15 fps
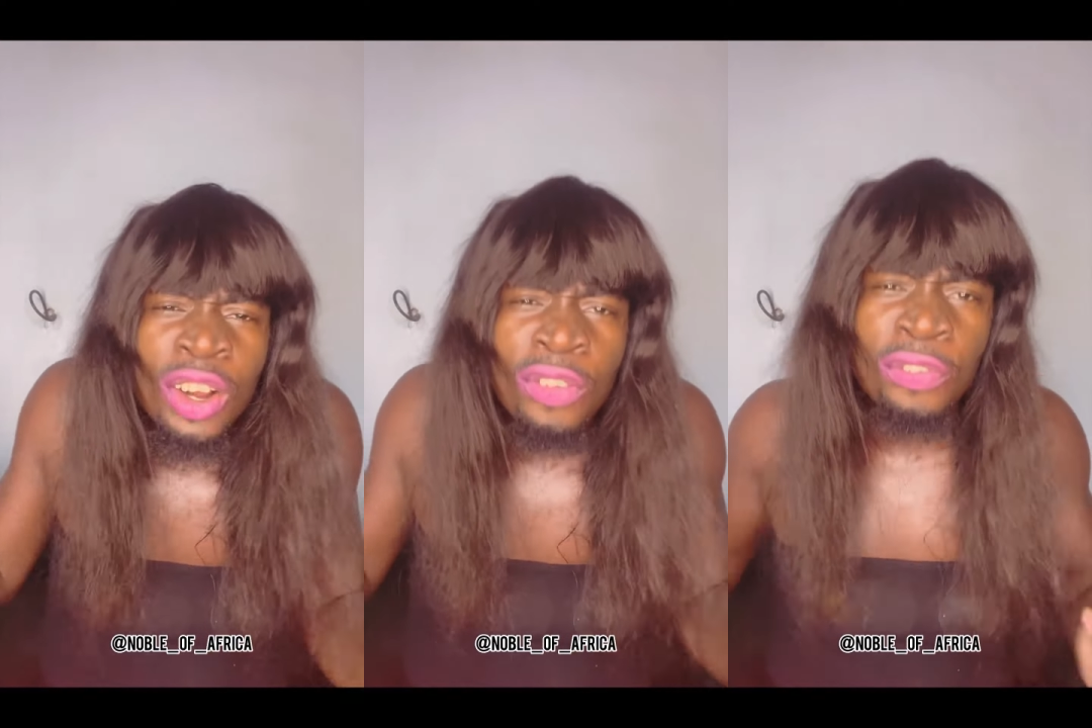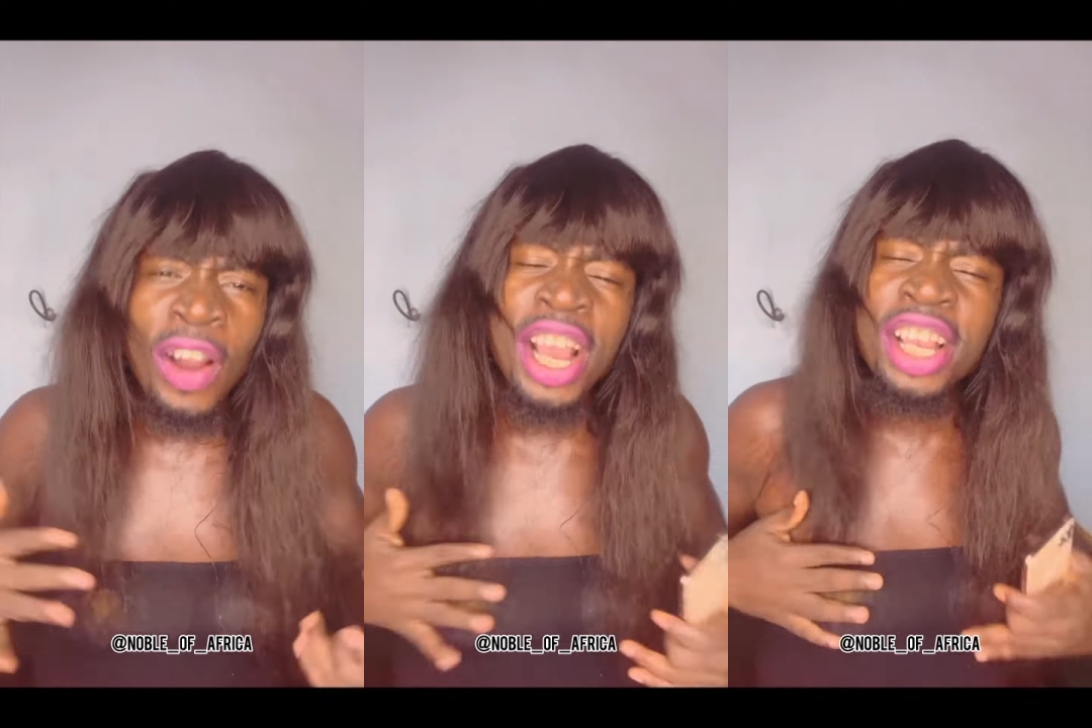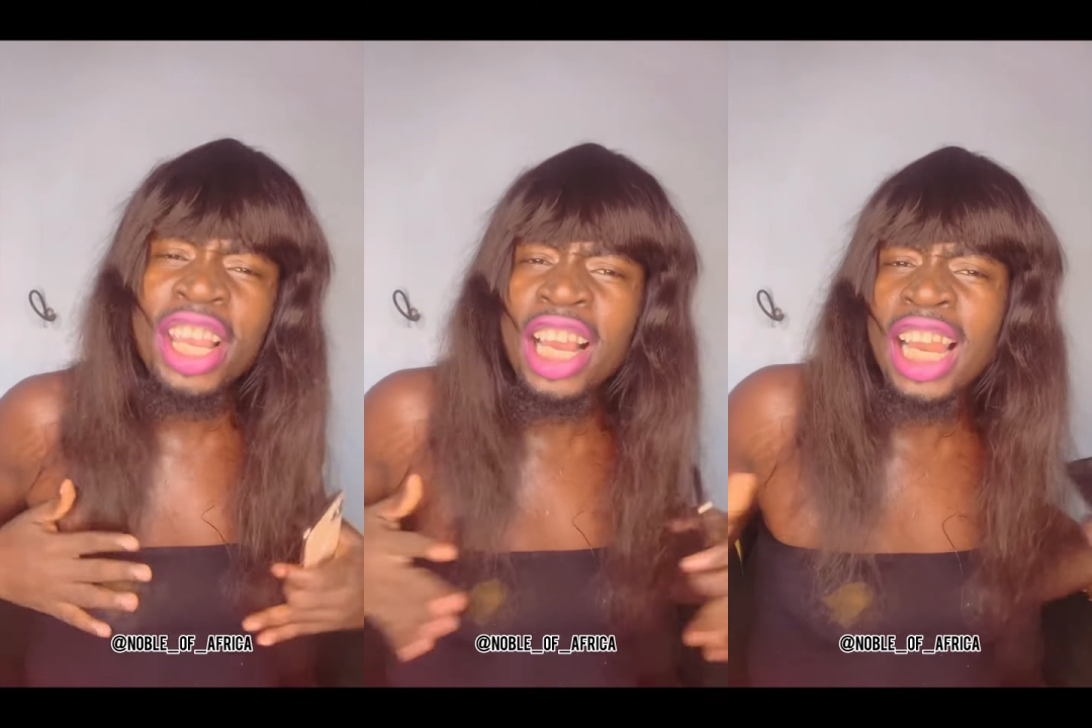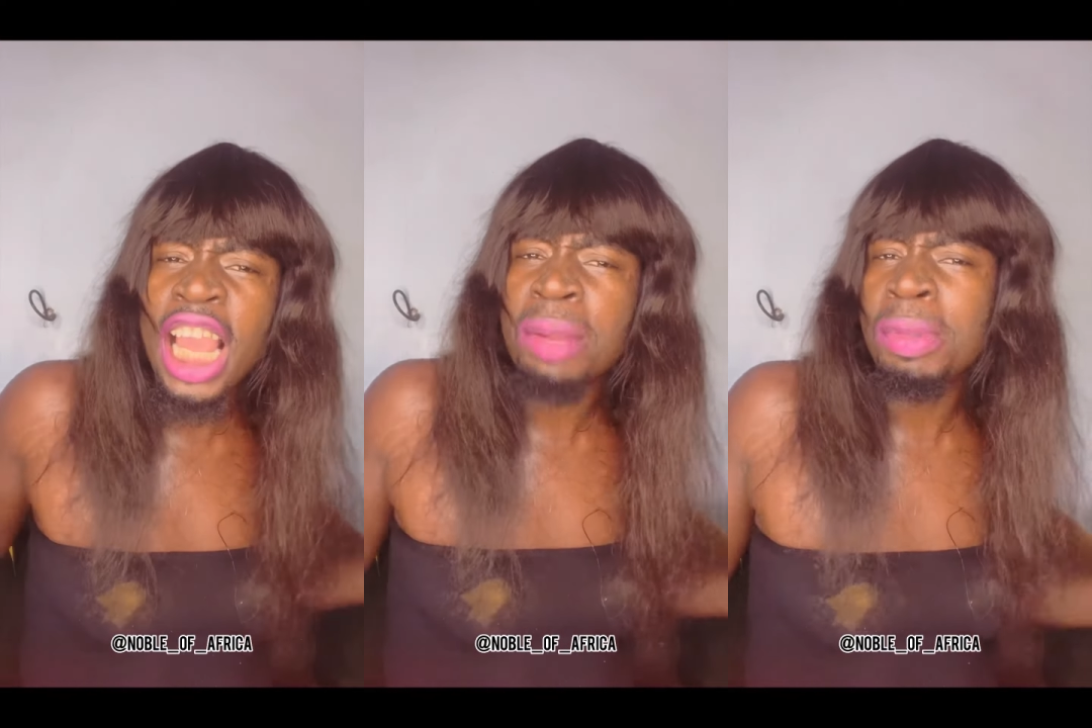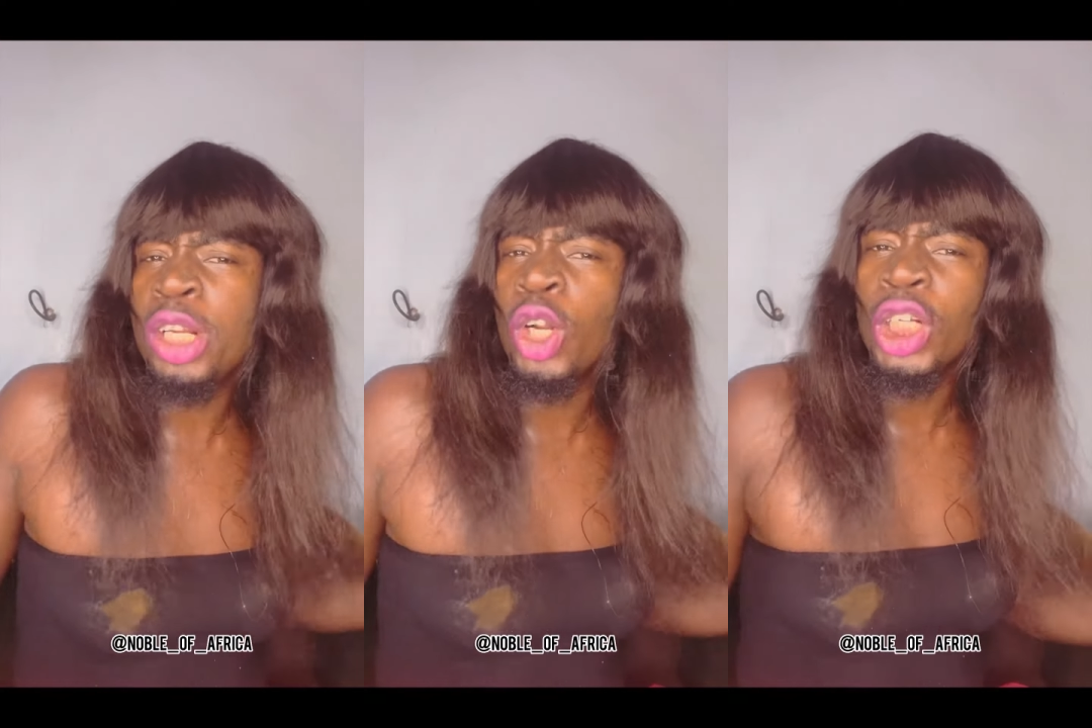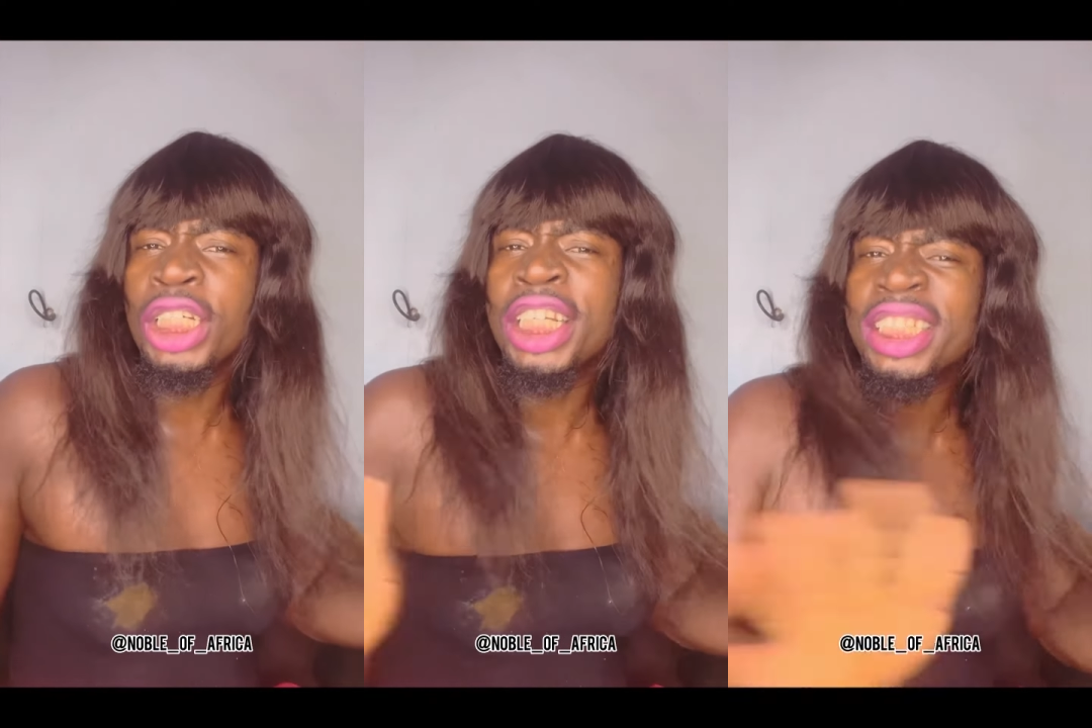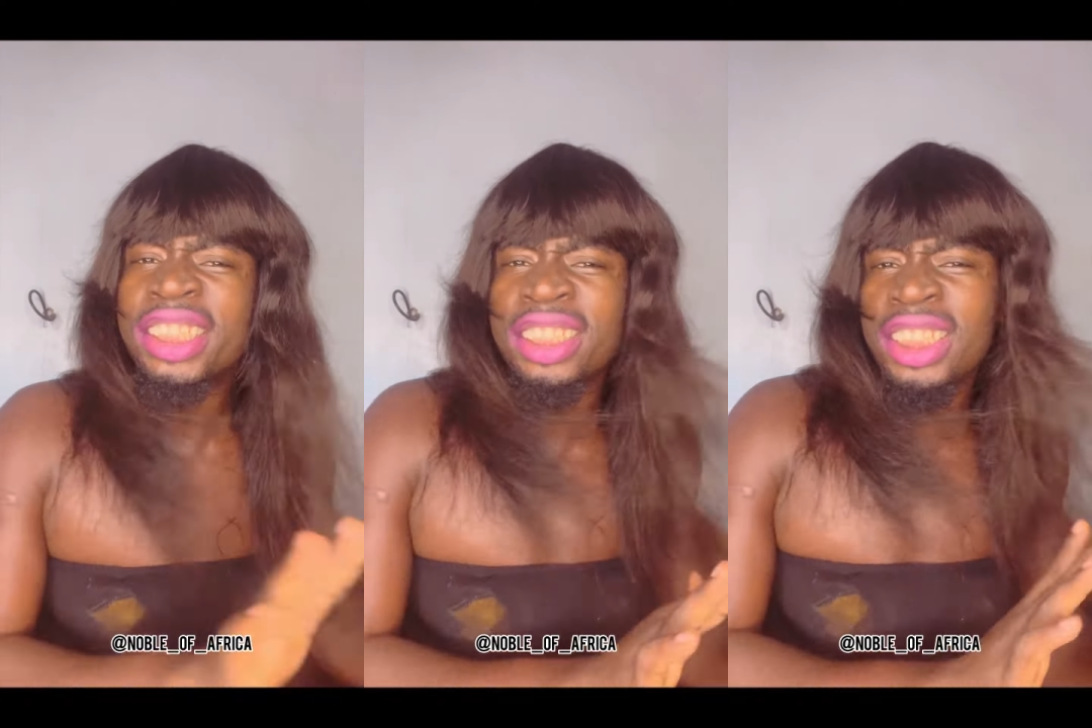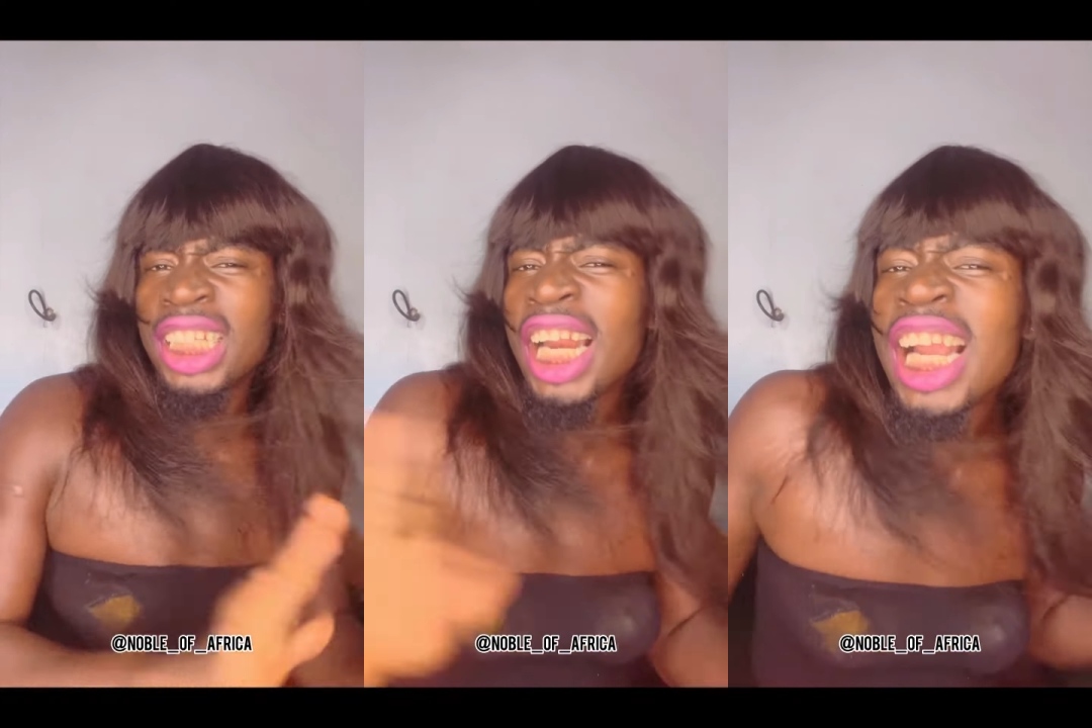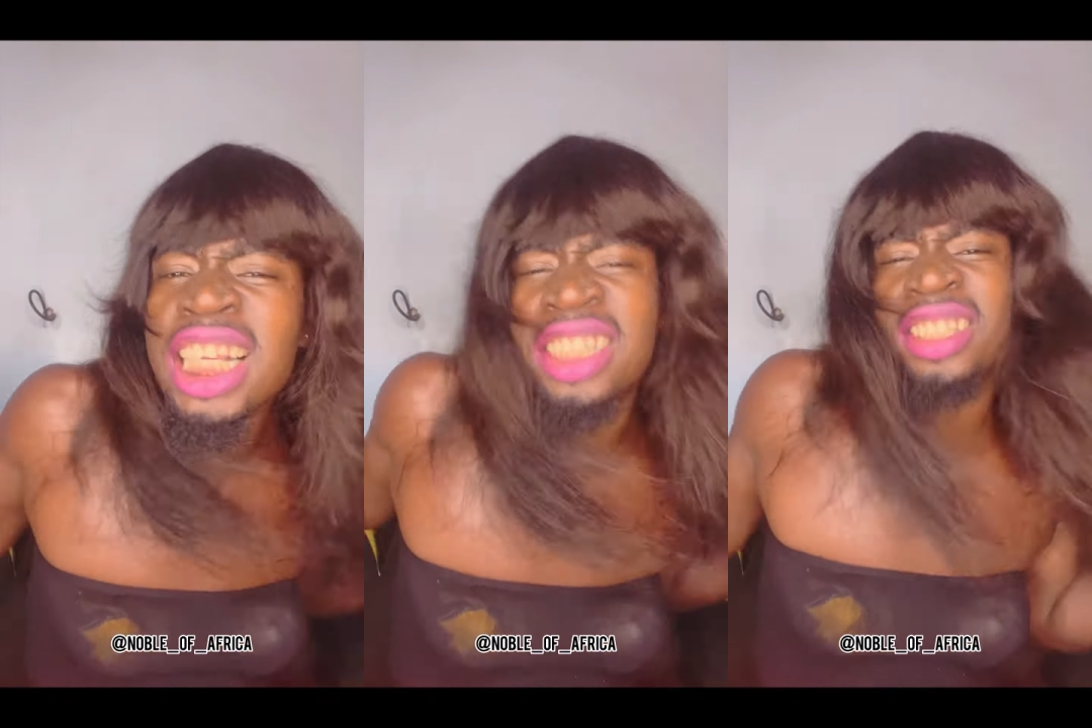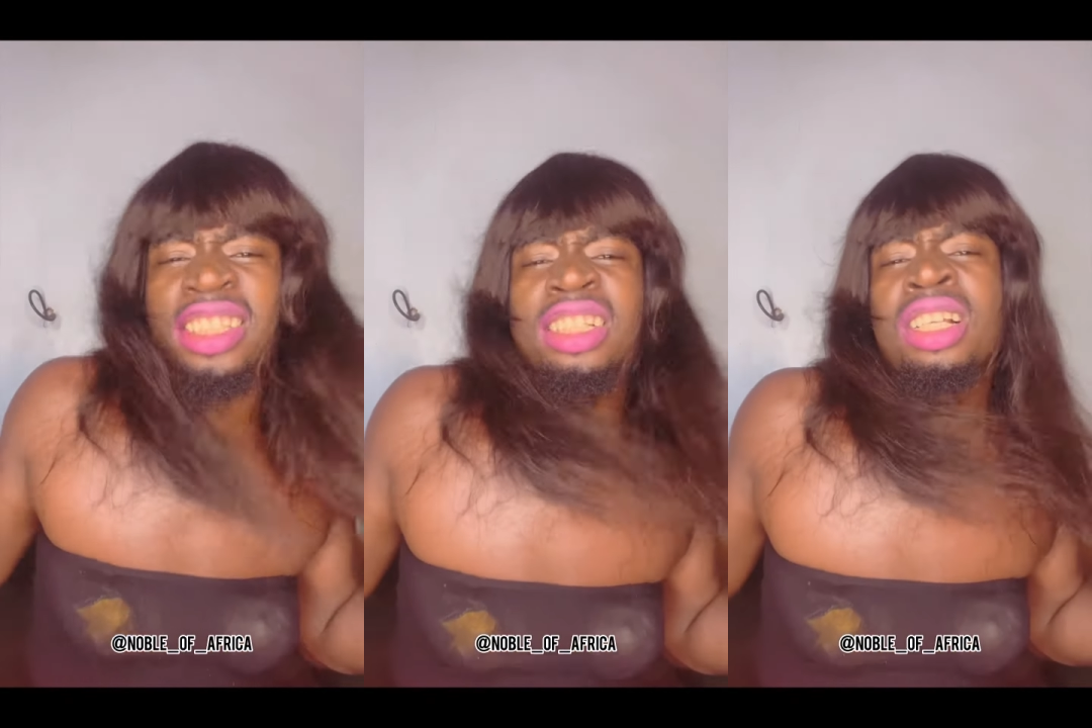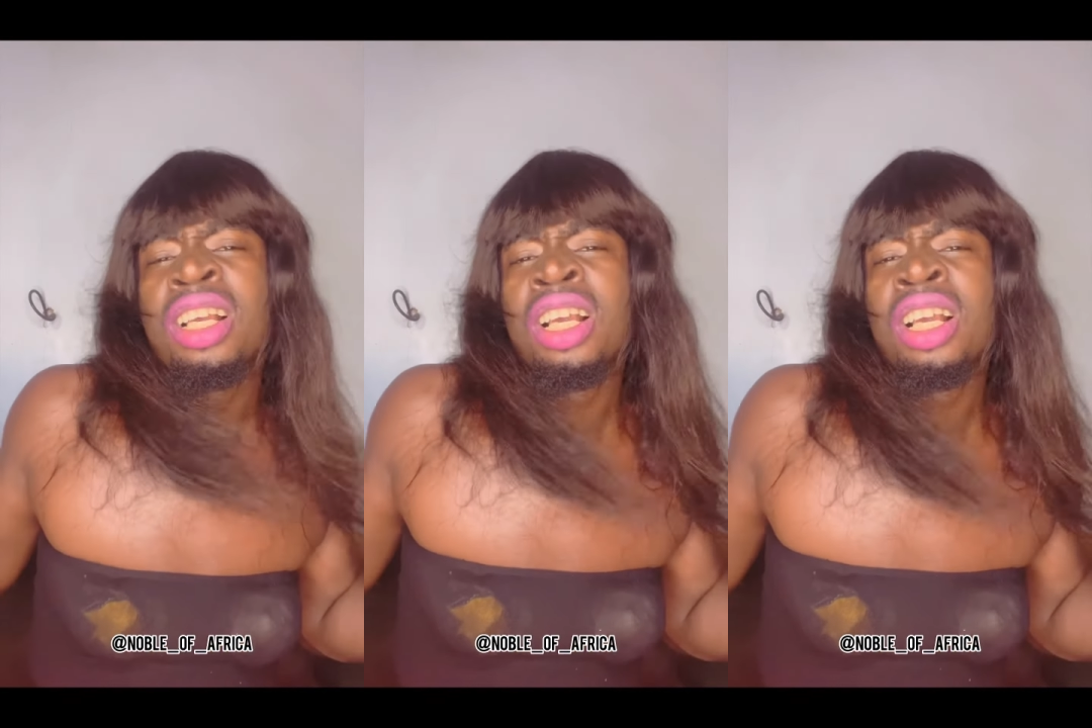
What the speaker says: Fine girl like me don't need stress.